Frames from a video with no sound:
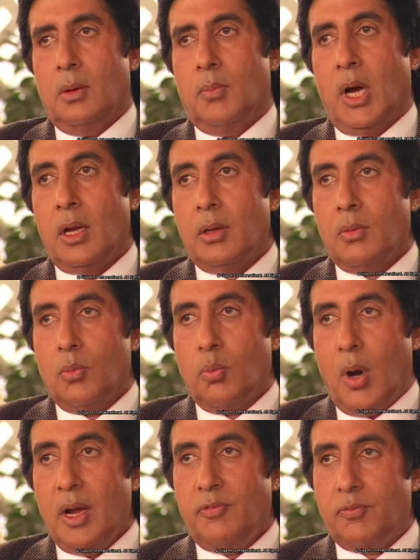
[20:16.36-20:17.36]
My
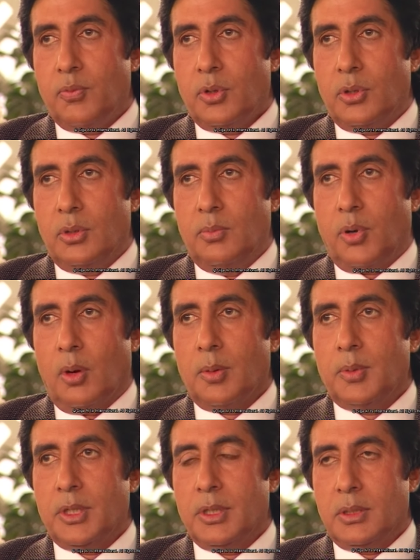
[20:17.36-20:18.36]
wife would
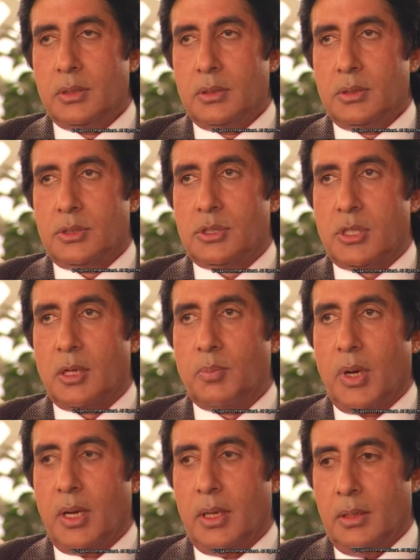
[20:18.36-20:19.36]
probably slit
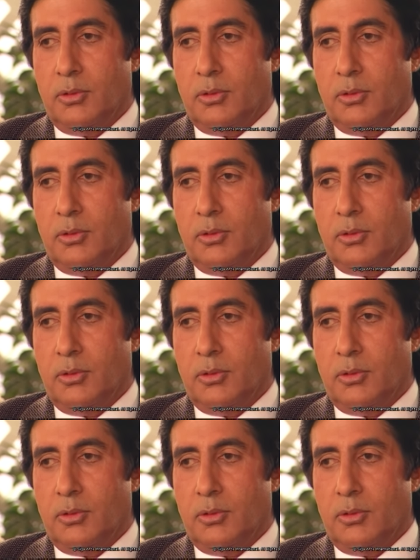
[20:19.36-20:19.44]
my